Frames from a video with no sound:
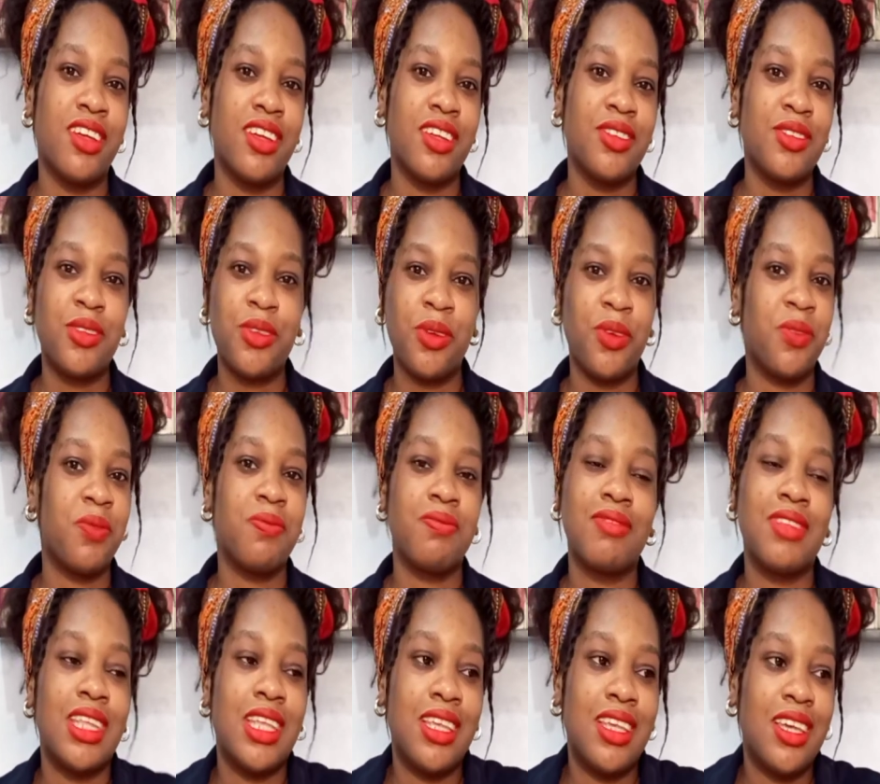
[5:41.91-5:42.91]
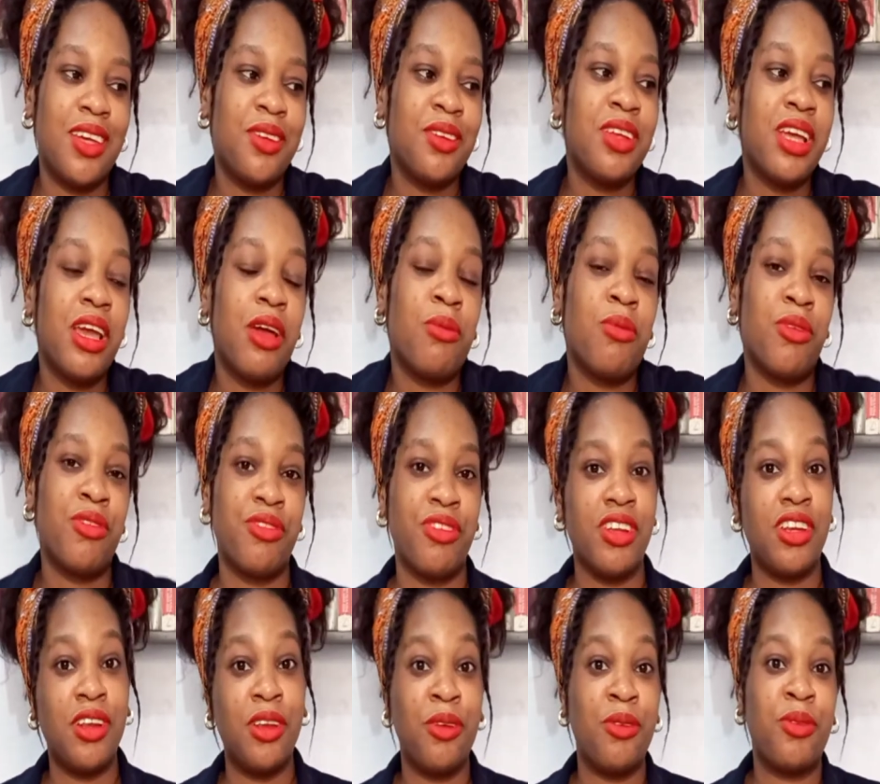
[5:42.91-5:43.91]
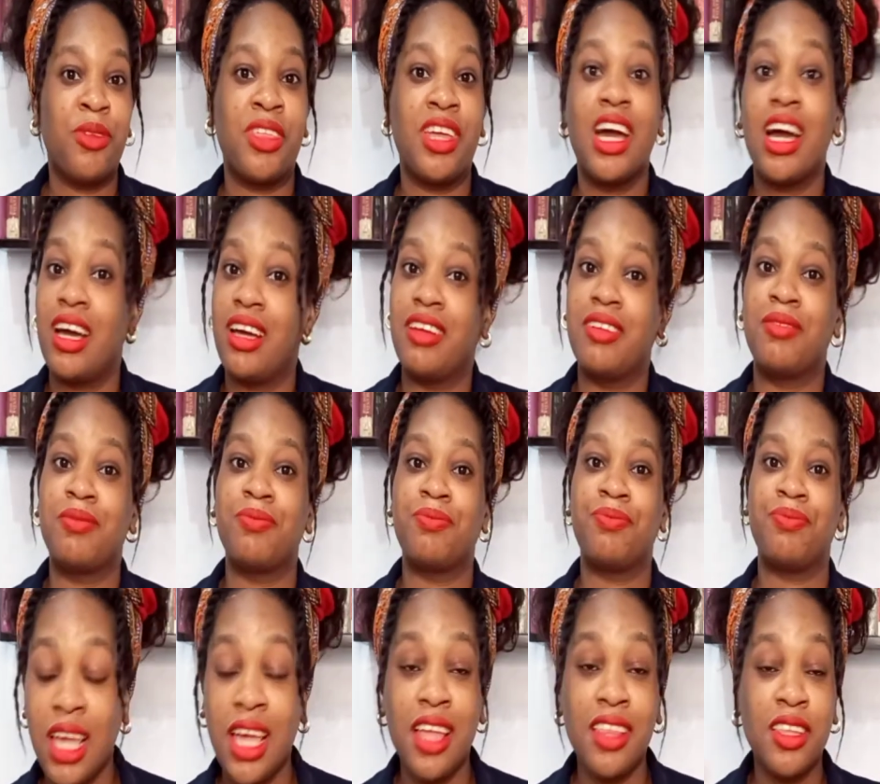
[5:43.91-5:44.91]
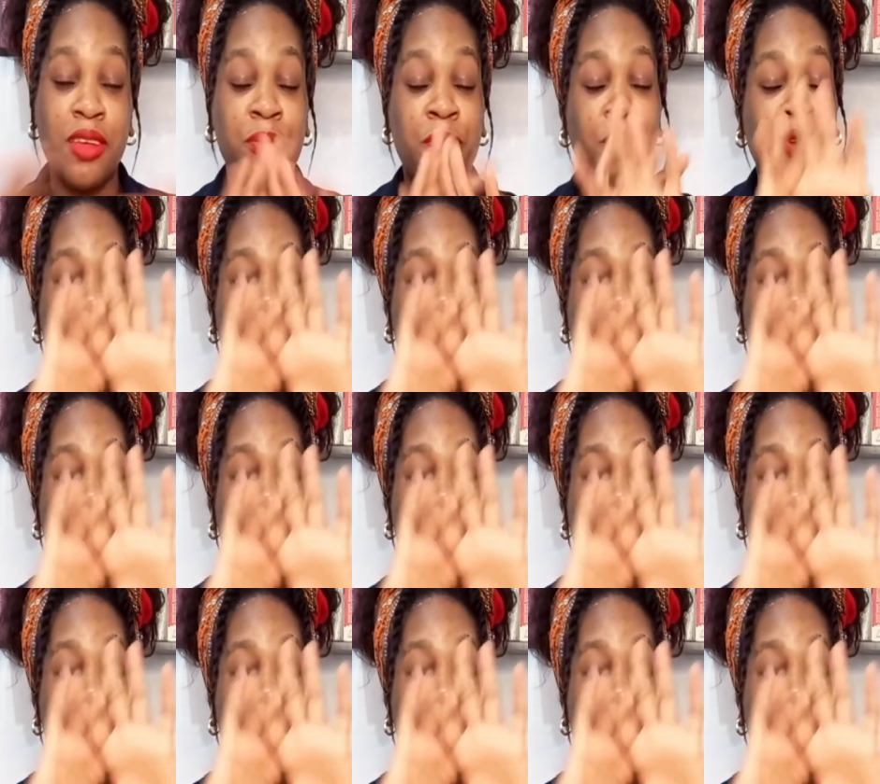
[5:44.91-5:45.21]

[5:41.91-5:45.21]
So he couldn't help but fall in love with her.